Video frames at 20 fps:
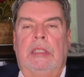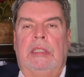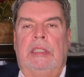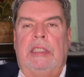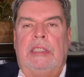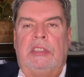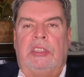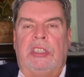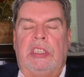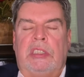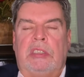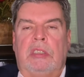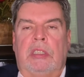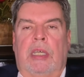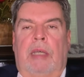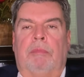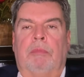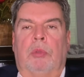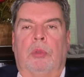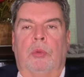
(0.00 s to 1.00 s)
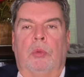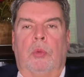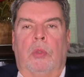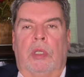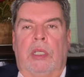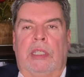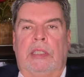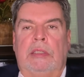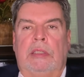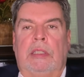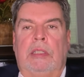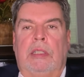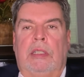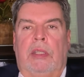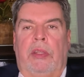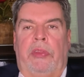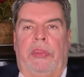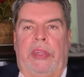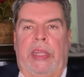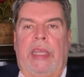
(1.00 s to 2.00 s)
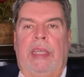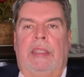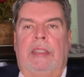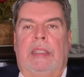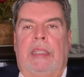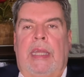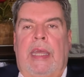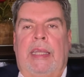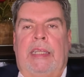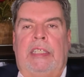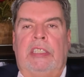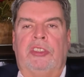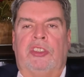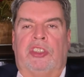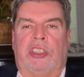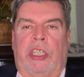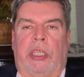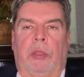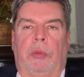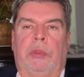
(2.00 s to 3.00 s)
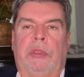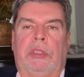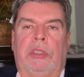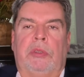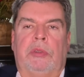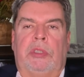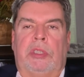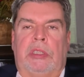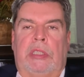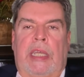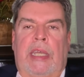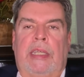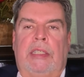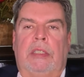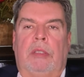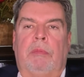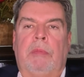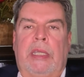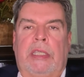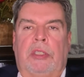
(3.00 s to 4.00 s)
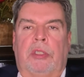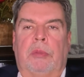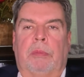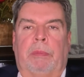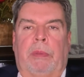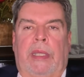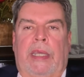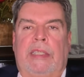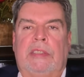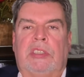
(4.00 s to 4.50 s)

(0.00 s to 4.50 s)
is the number one thing that I can share with you today to make your plan